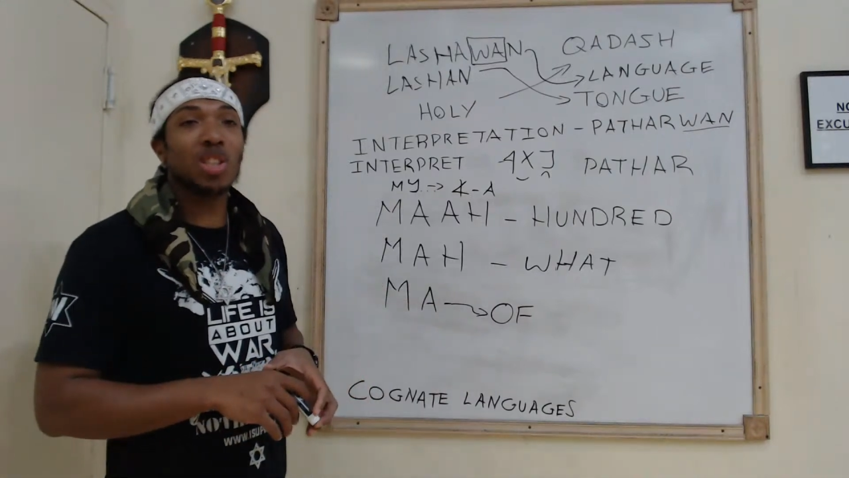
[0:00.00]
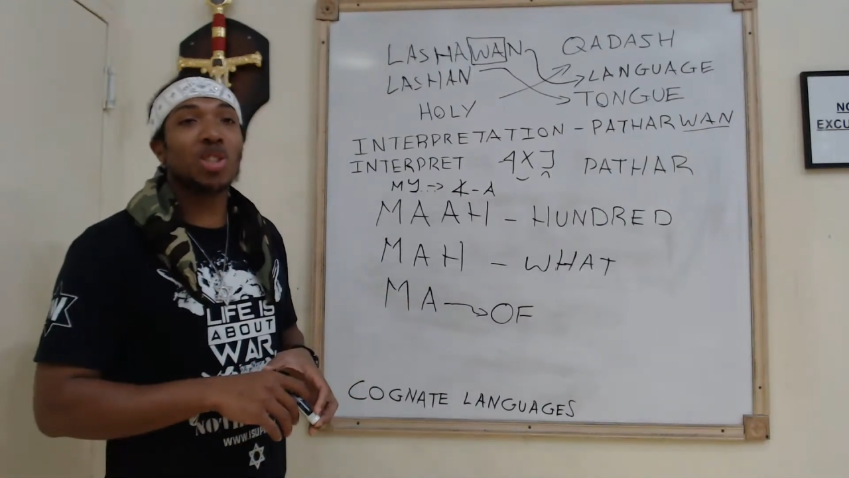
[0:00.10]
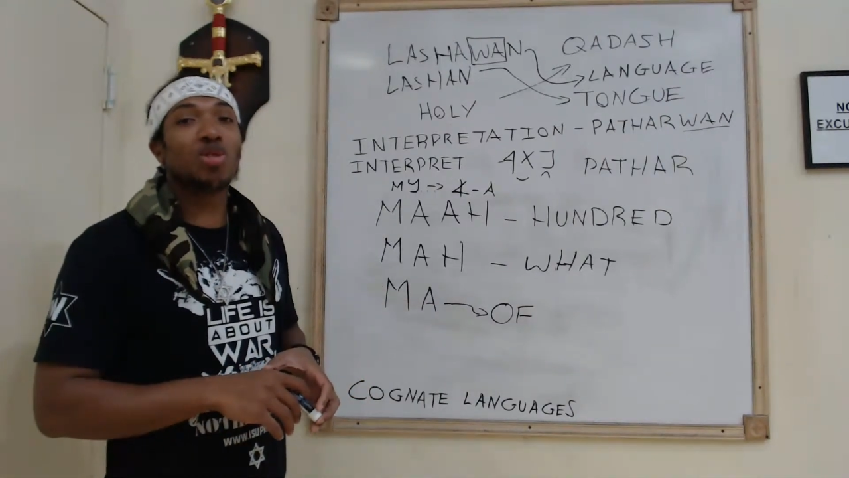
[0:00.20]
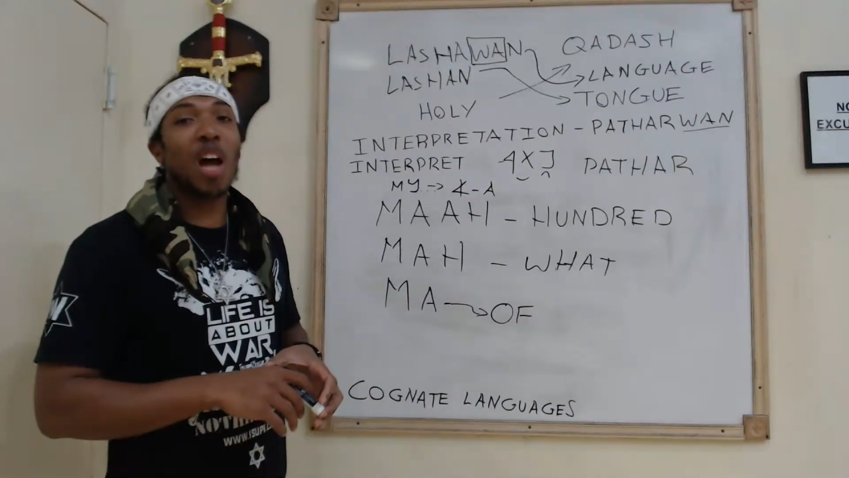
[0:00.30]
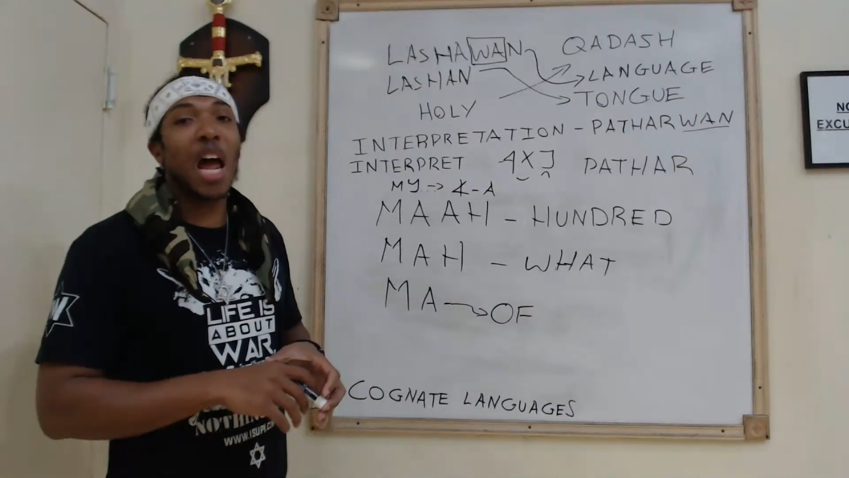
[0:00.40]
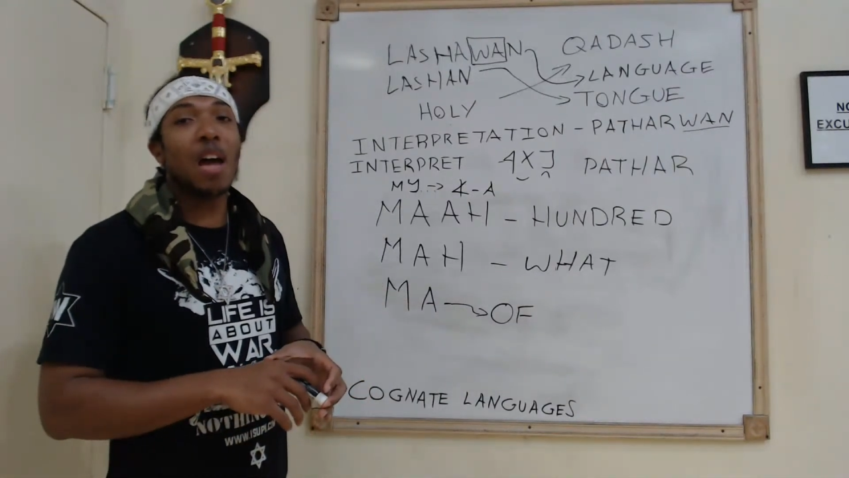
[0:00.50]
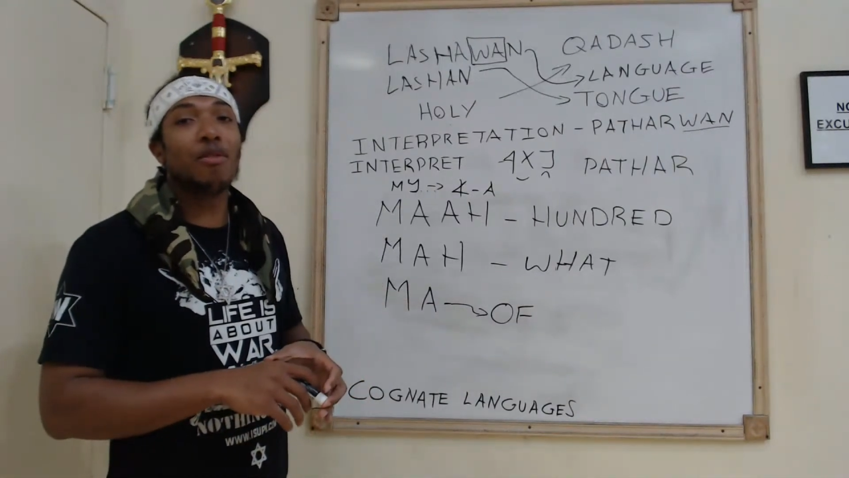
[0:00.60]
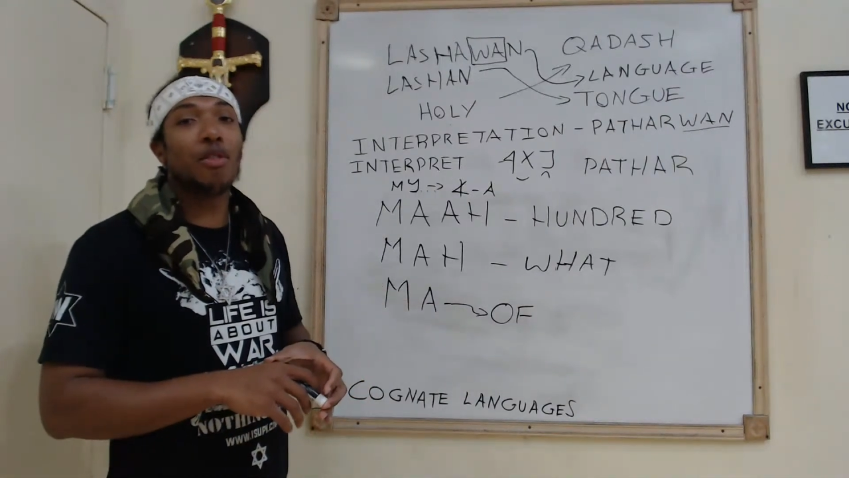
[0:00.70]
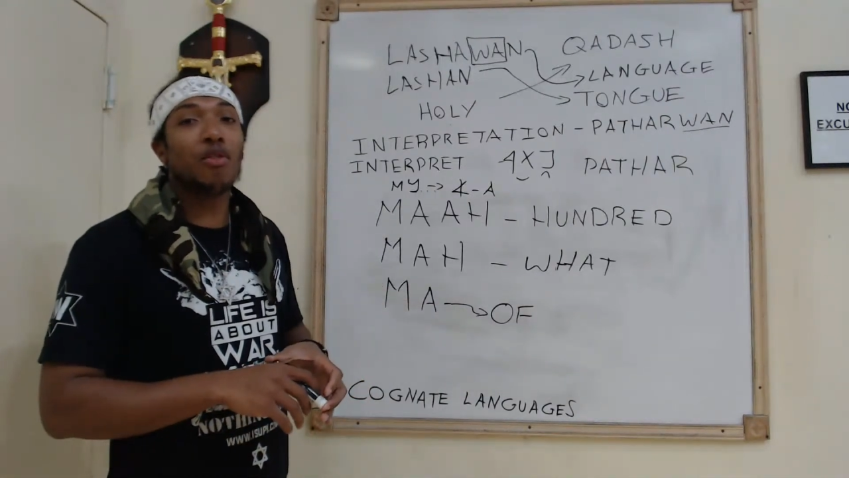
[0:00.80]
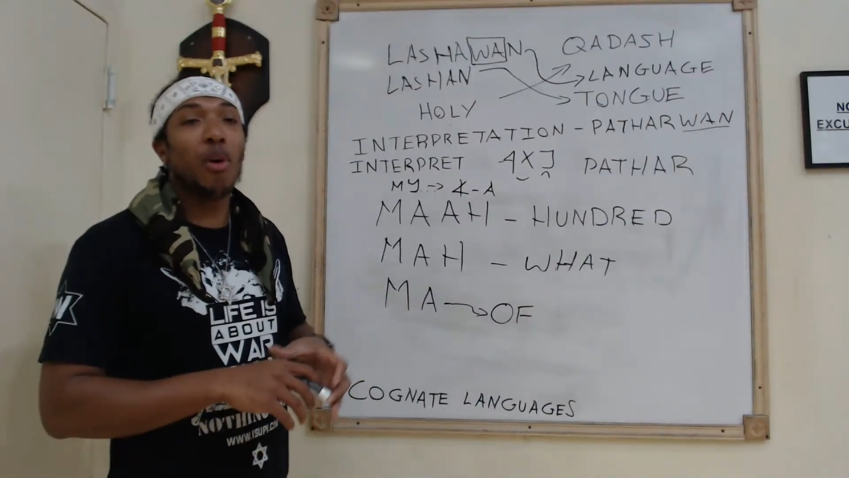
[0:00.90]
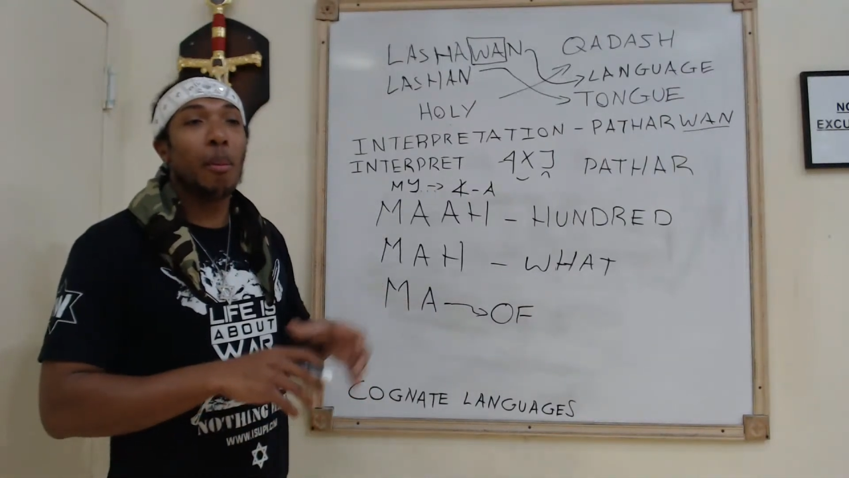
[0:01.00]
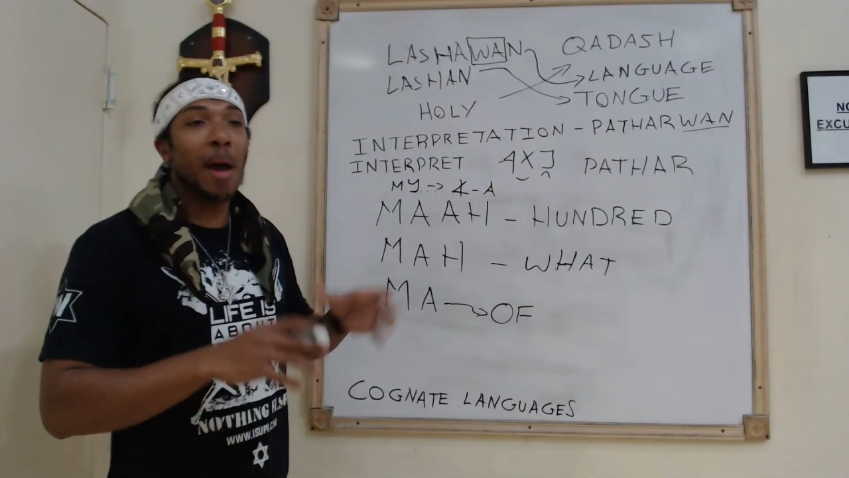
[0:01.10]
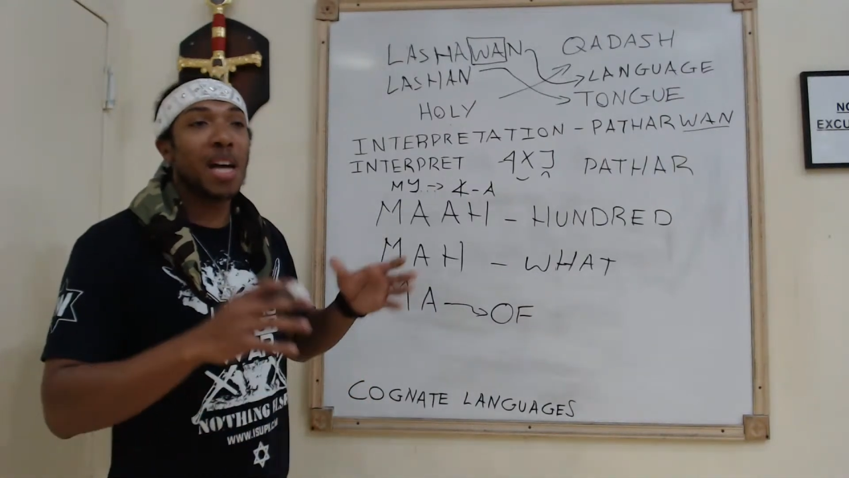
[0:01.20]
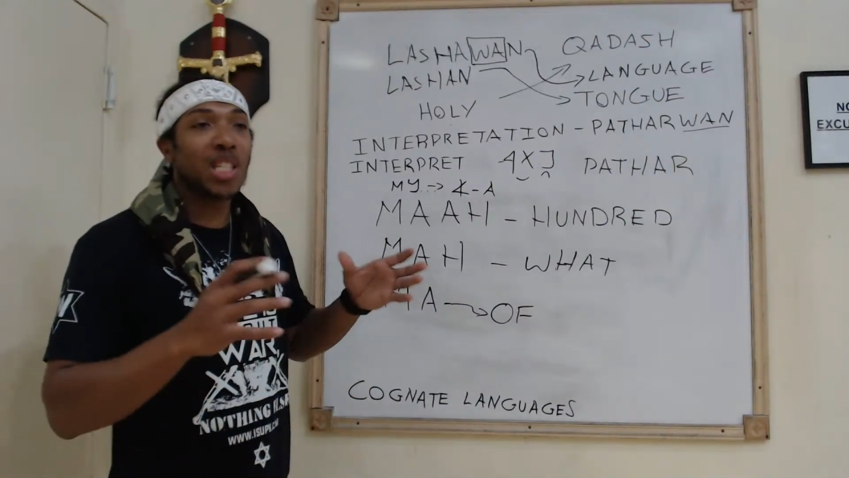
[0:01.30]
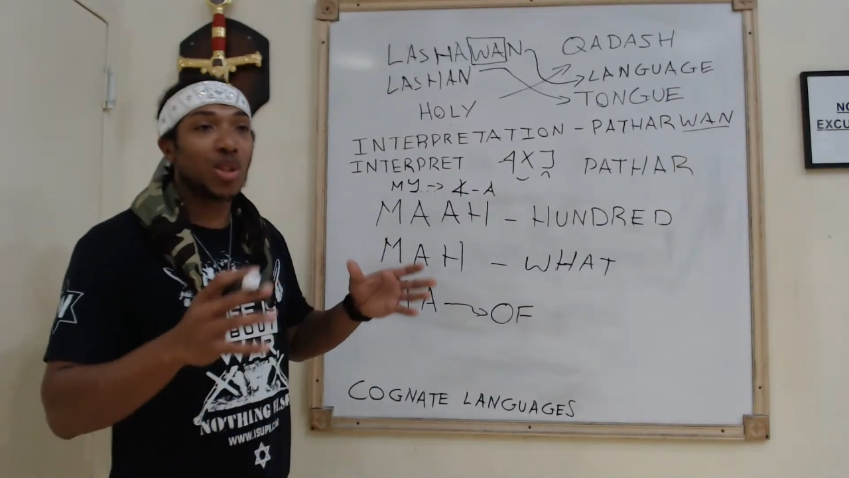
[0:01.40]
strive for
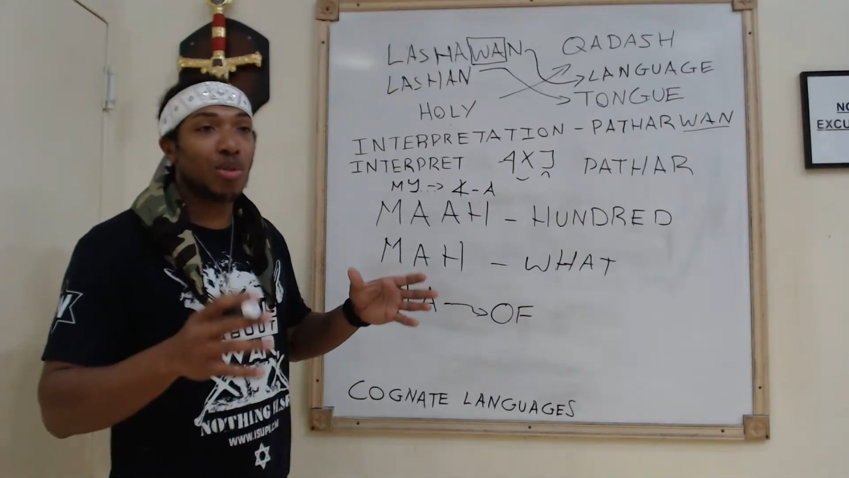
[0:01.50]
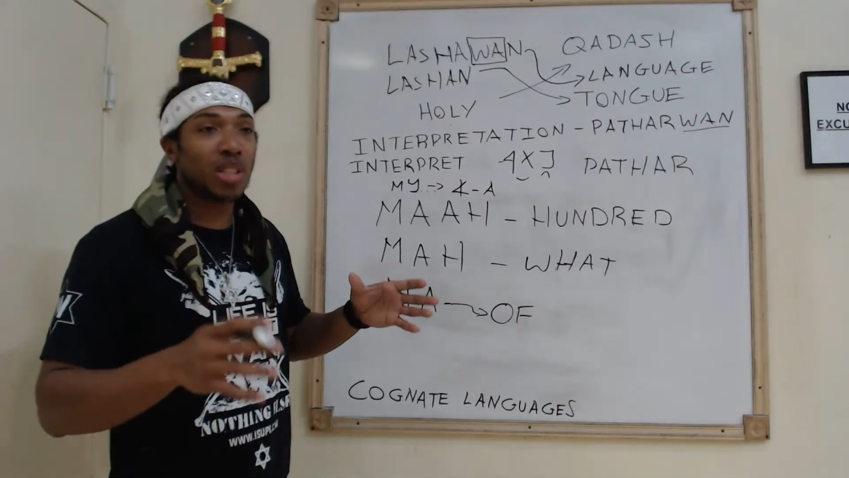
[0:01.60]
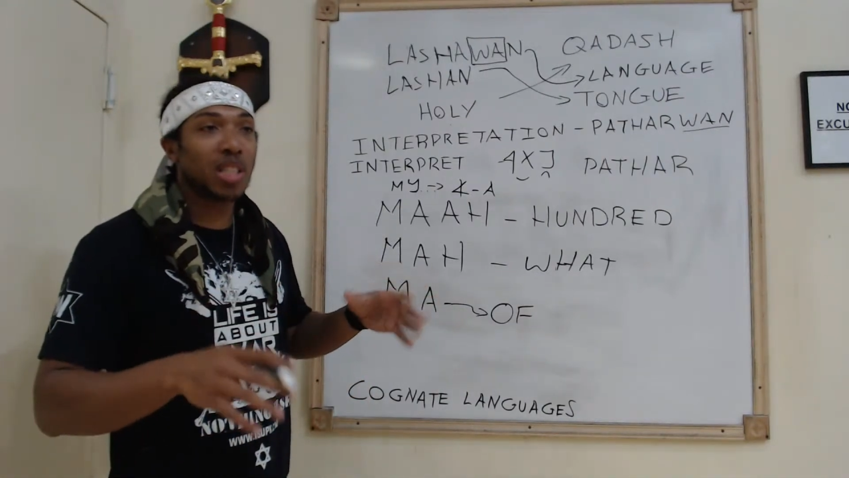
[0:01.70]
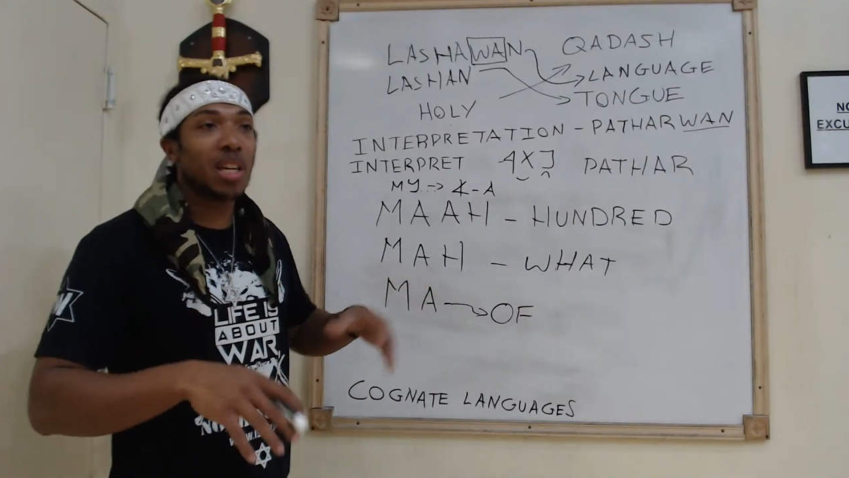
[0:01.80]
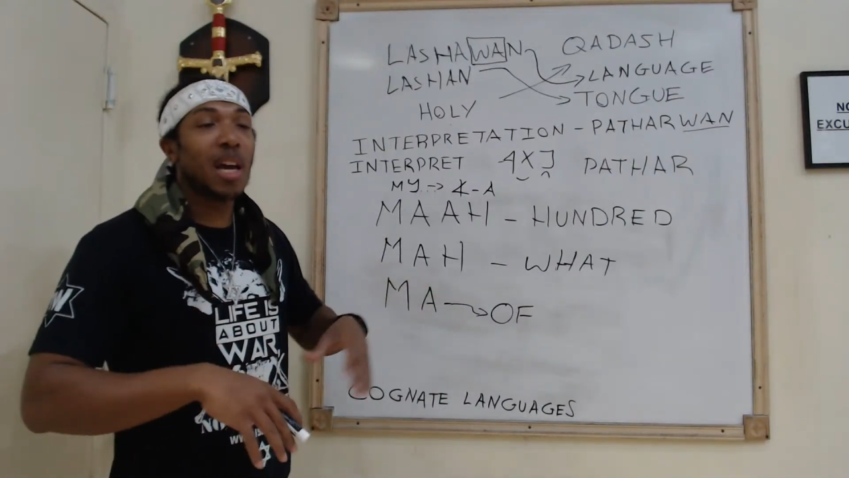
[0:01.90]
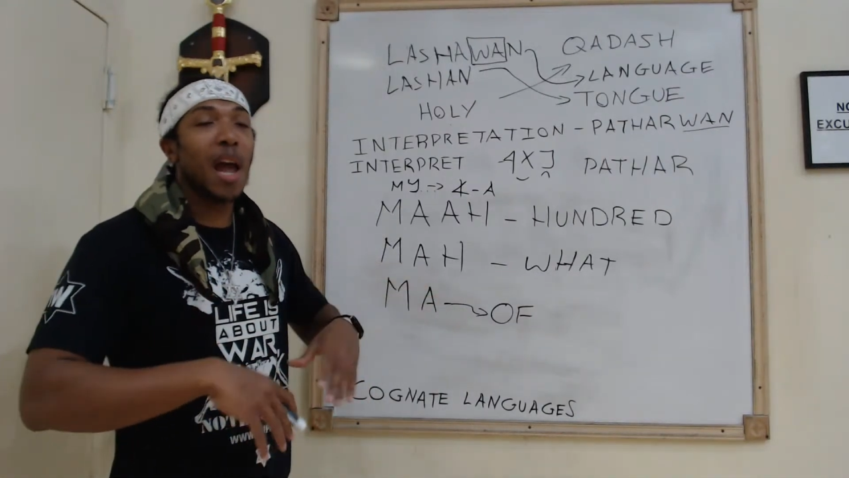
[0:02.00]
master it